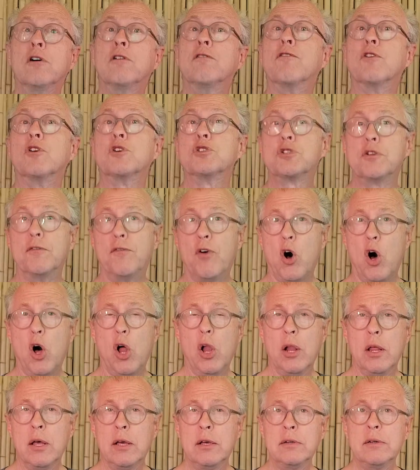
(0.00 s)
First of
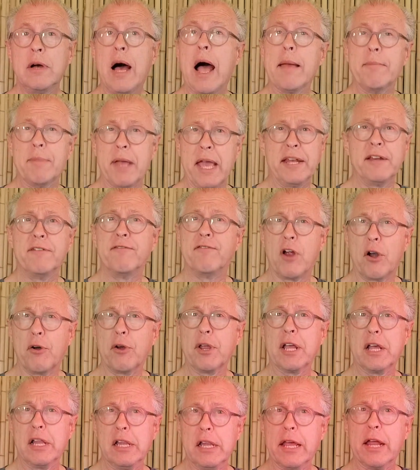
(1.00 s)
all, I made it
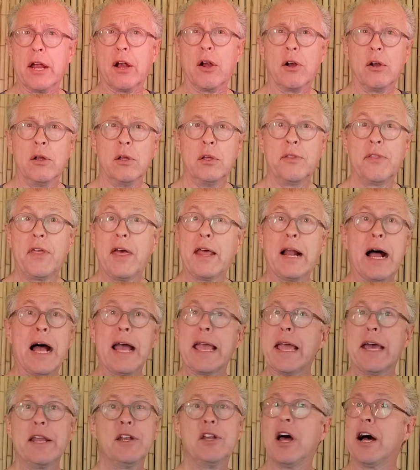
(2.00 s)
very clear that I
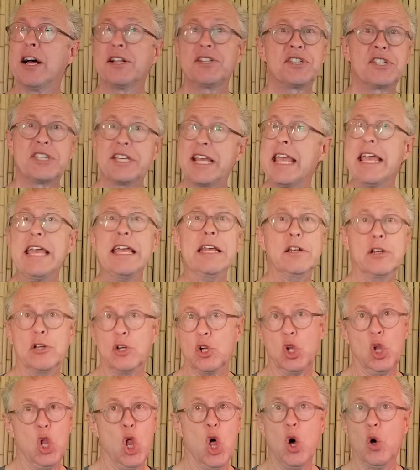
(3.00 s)
had not
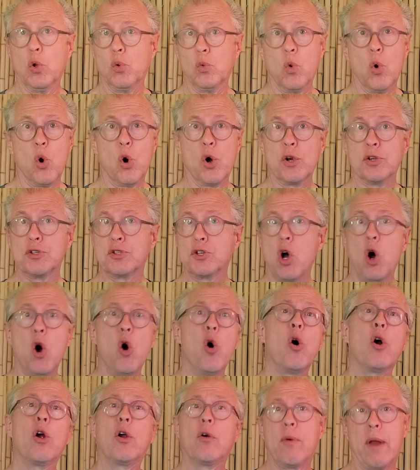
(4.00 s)
seen Clone Wars
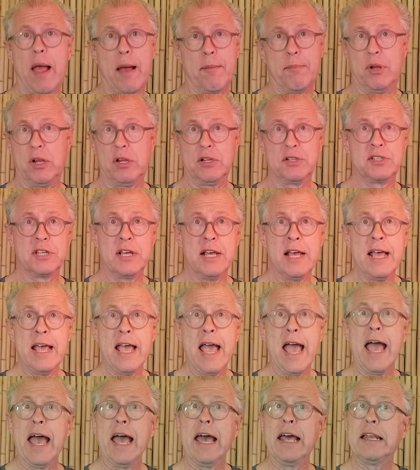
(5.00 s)
or Rebels,
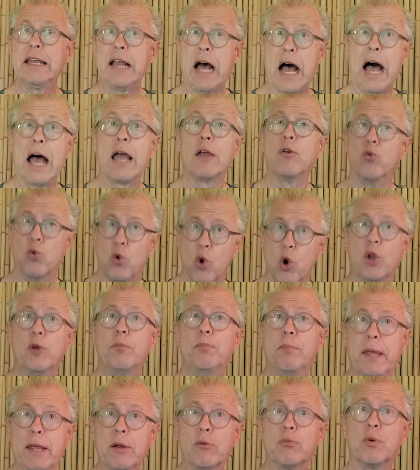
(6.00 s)
and I
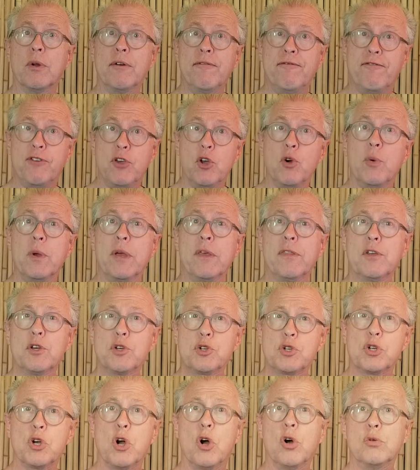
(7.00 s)
would be reviewing the
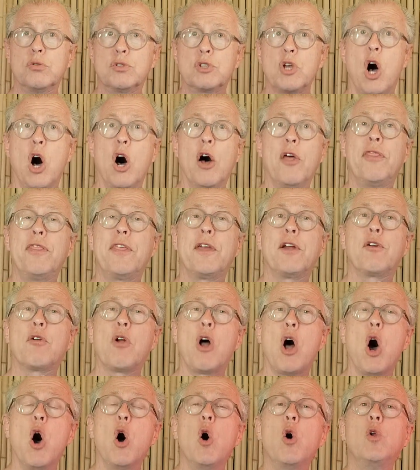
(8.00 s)
shows on
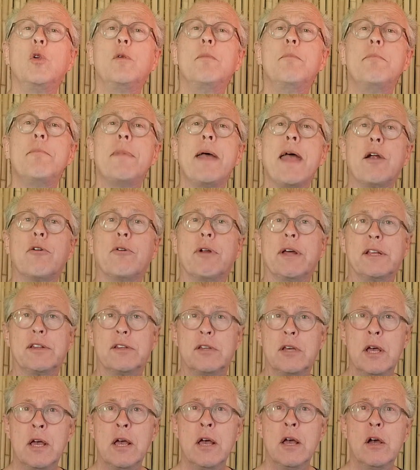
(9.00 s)
their own
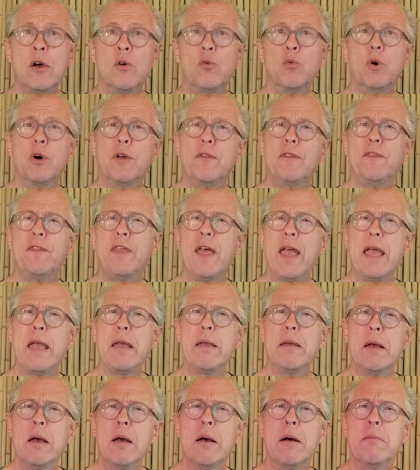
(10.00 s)
merit. Would
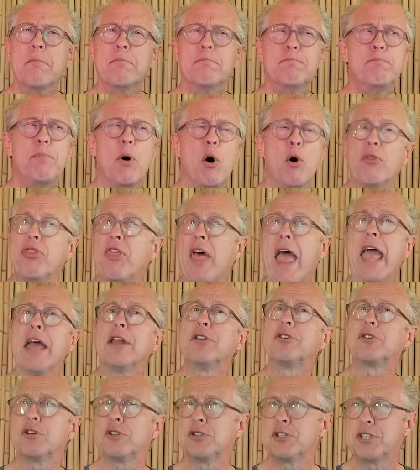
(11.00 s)
they both
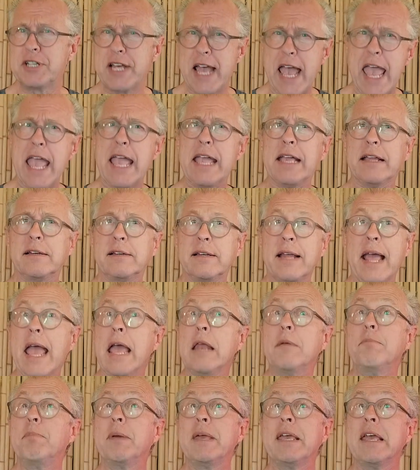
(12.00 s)
entertain
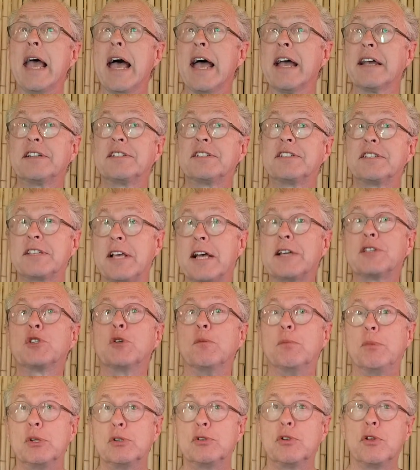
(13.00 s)
and be
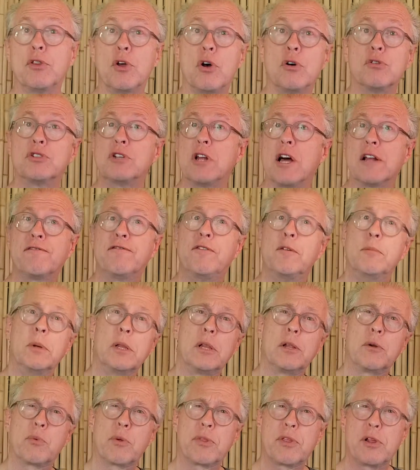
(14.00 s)
accessible to those not
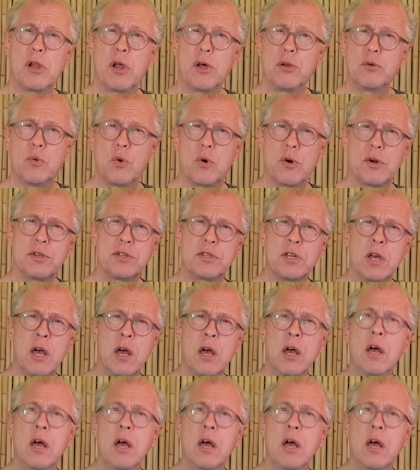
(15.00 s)
familiar with Clone Wars?